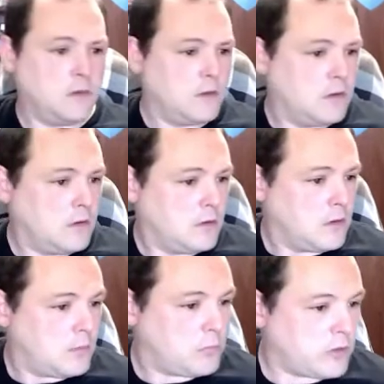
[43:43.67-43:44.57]
I'm
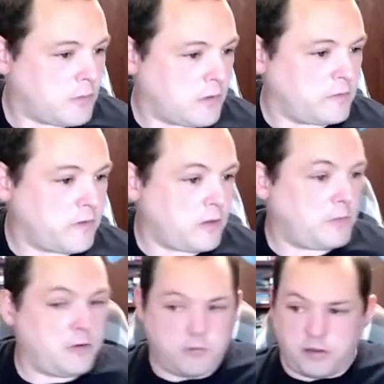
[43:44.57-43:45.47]
looking at my time
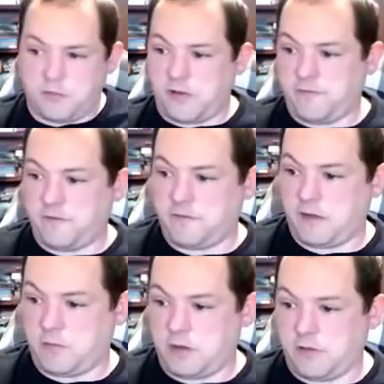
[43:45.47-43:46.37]
here. We got about
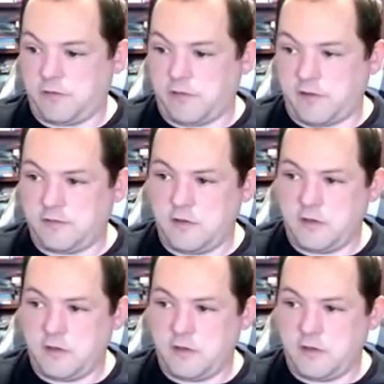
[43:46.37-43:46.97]
15 minutes left.